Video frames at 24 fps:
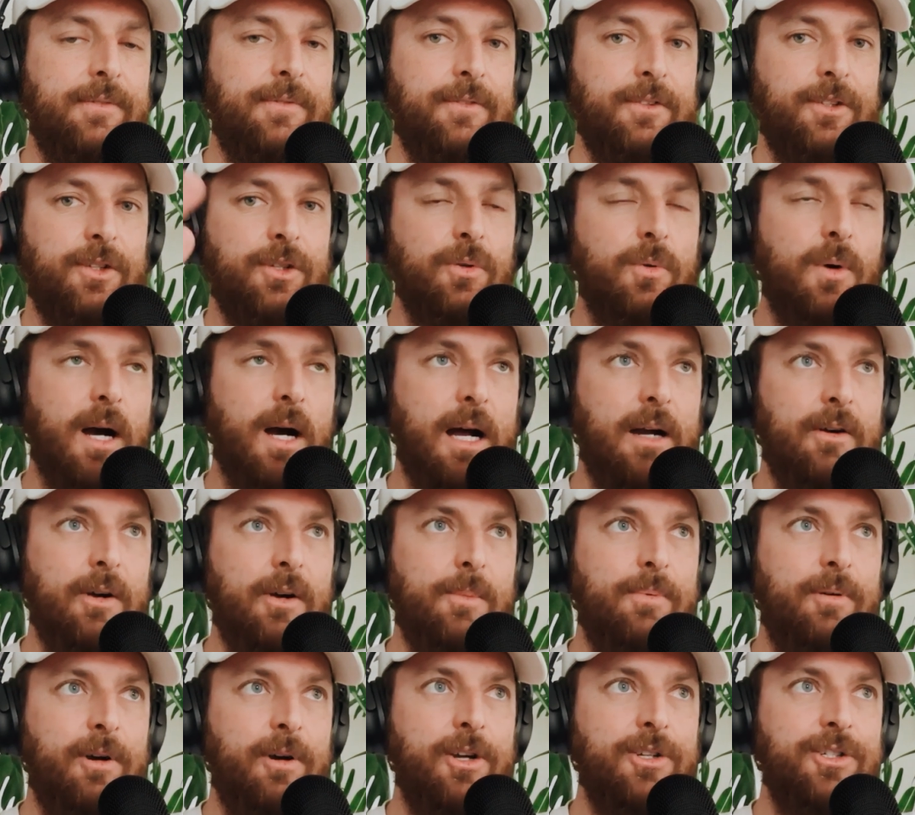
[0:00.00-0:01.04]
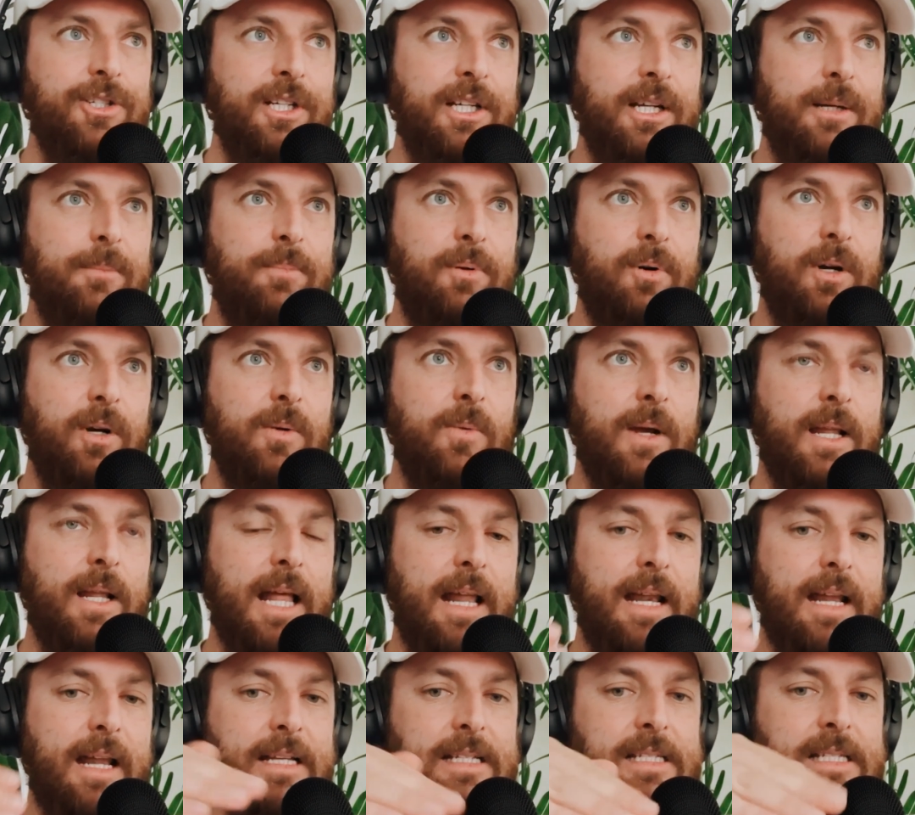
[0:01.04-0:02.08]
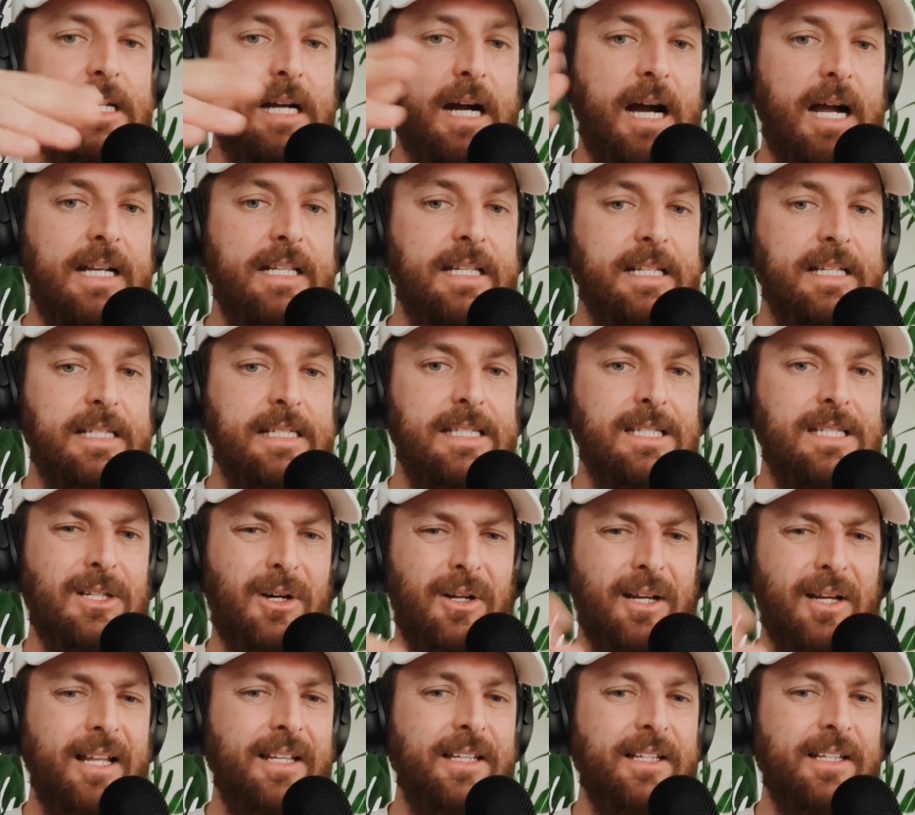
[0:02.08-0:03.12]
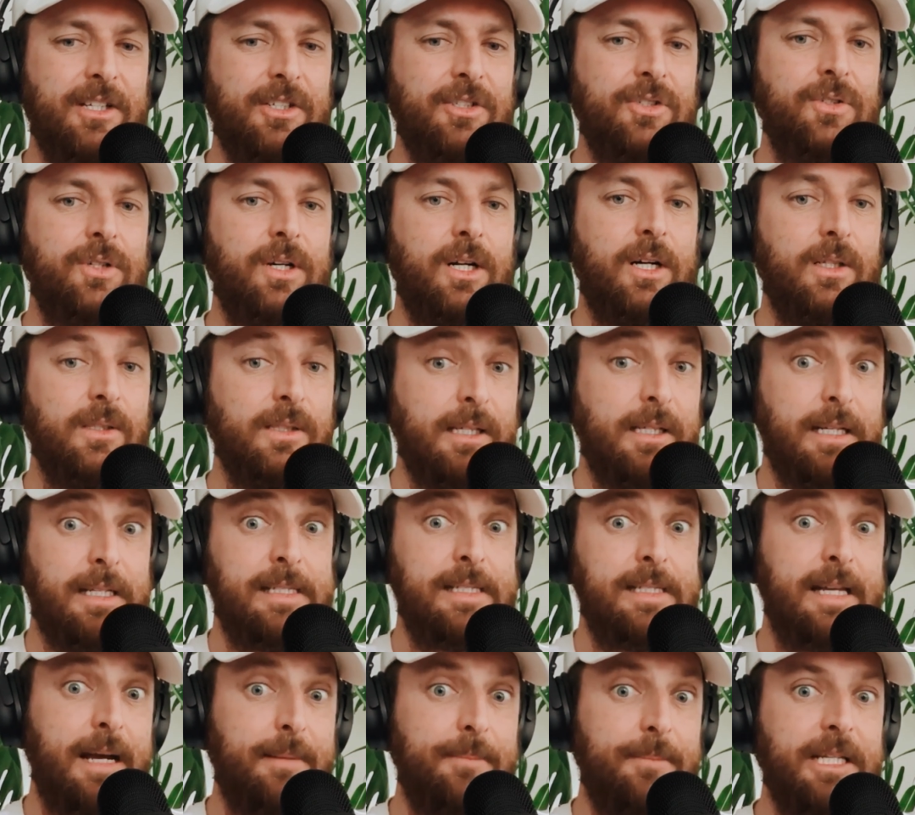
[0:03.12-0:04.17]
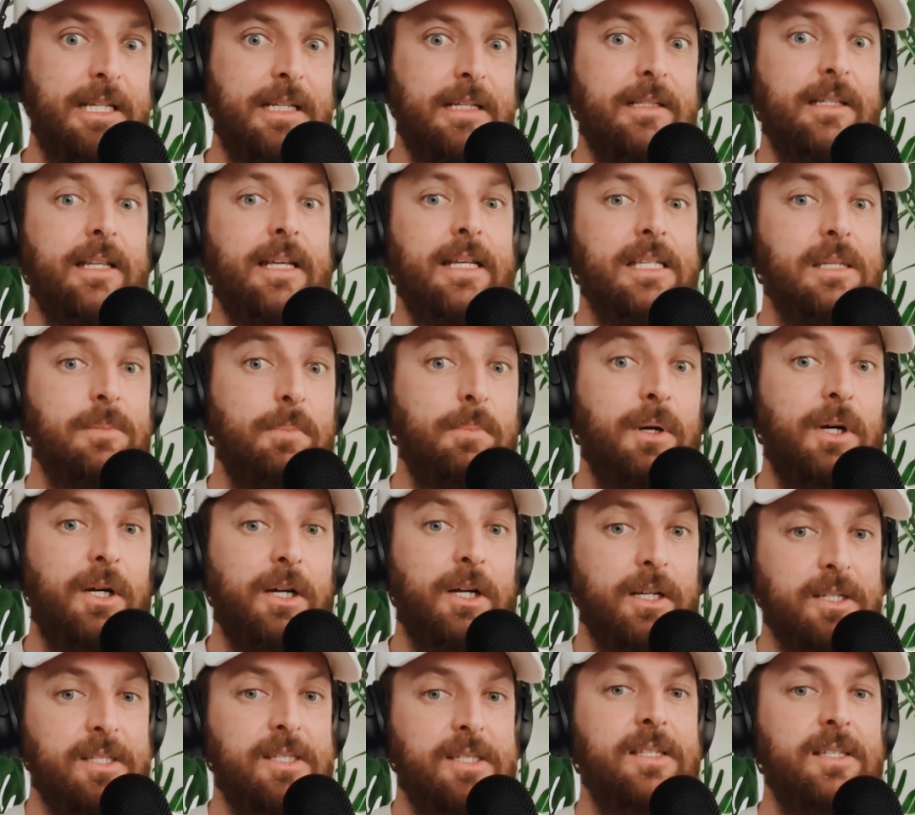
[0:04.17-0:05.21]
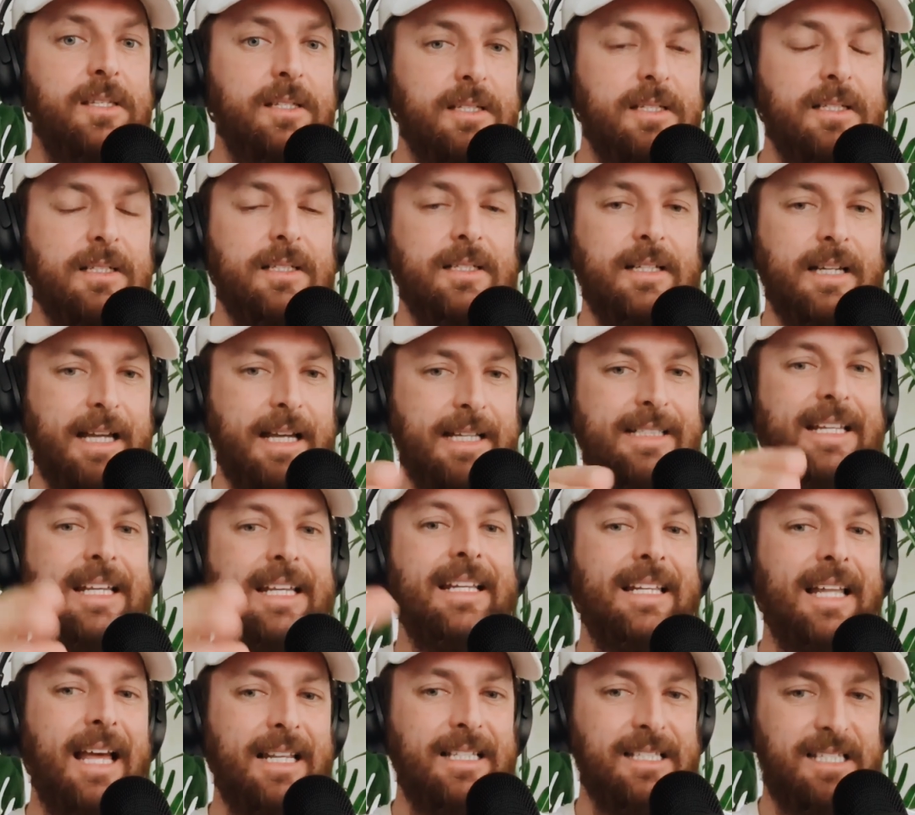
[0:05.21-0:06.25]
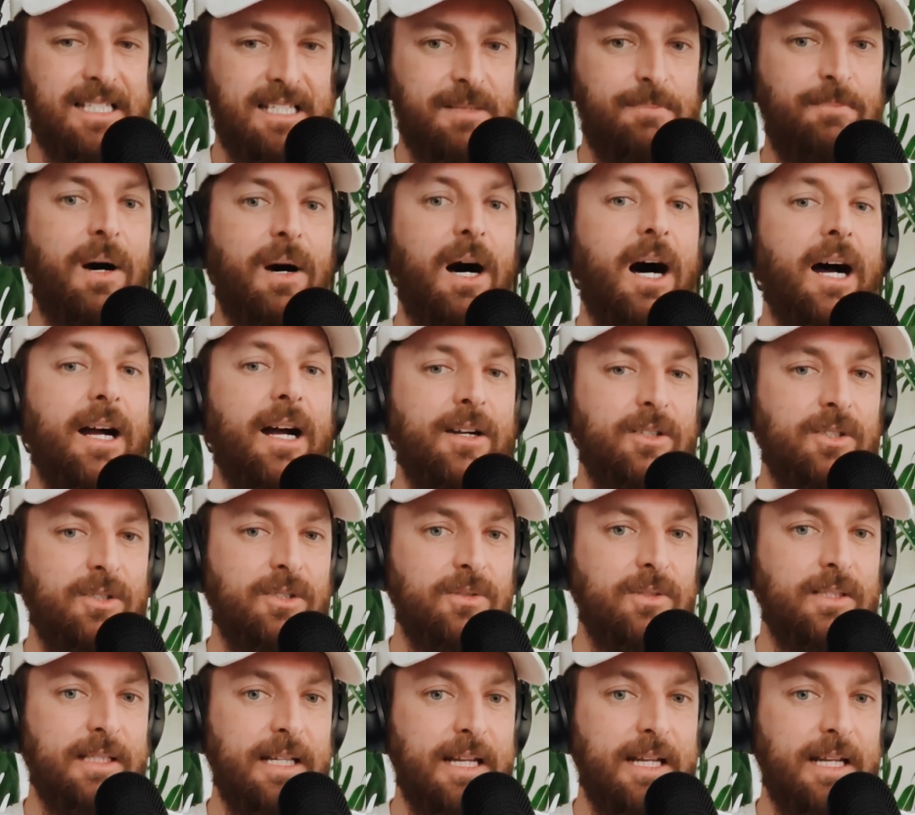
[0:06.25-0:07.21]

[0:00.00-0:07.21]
you are approaching a point where that anxiety is not under control and it's coming in these bursts, it can then spiral.